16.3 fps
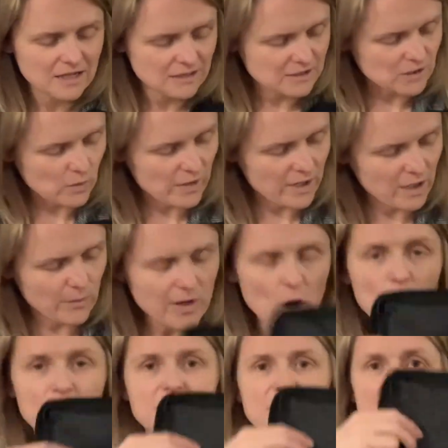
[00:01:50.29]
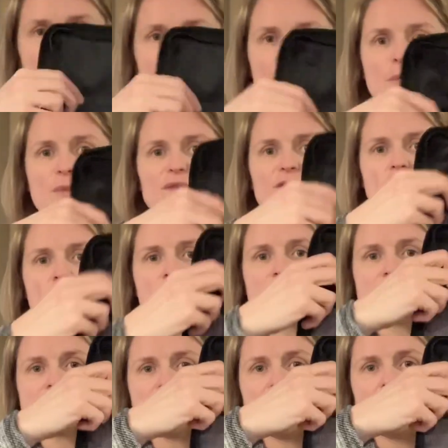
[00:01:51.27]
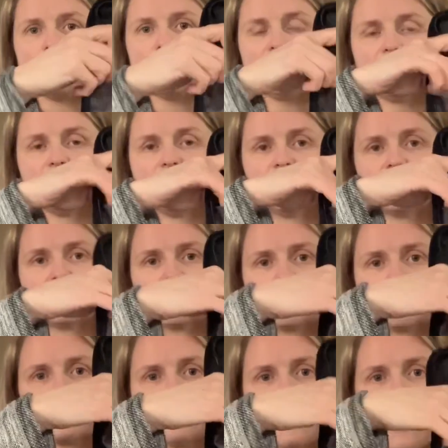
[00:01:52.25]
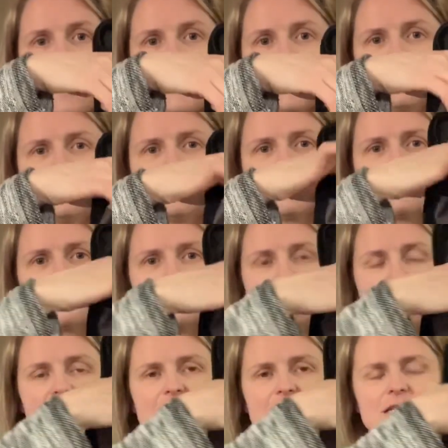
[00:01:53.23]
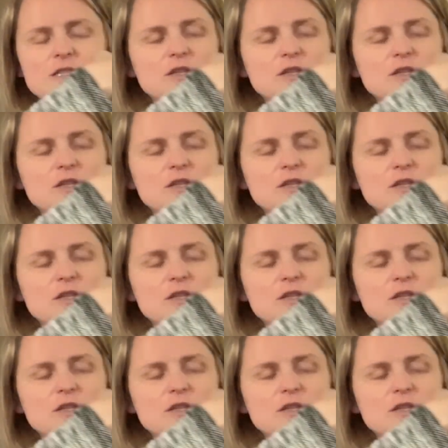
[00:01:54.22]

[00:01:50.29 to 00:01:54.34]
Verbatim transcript: So here we open it up and we've got some slides, right?